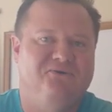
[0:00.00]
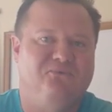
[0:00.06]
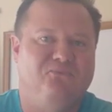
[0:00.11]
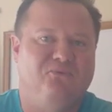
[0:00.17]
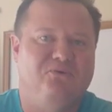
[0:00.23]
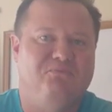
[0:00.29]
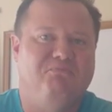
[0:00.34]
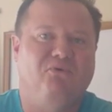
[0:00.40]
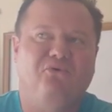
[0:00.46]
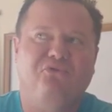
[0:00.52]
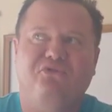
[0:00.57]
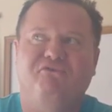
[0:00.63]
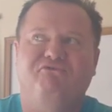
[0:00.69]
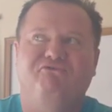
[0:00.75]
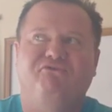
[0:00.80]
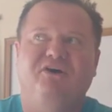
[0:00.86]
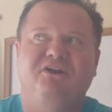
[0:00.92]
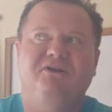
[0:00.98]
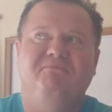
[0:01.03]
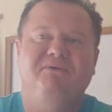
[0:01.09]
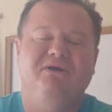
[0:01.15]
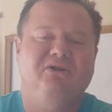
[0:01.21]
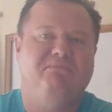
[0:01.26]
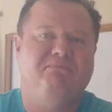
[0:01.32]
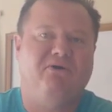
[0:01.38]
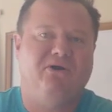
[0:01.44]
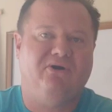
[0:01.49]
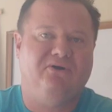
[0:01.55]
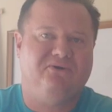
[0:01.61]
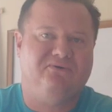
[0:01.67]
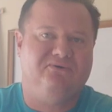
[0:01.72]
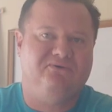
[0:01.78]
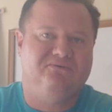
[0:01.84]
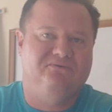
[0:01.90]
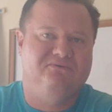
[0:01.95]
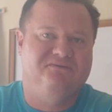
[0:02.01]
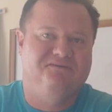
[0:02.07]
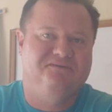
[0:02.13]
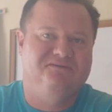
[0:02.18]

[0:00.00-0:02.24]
We're both the fundamental particle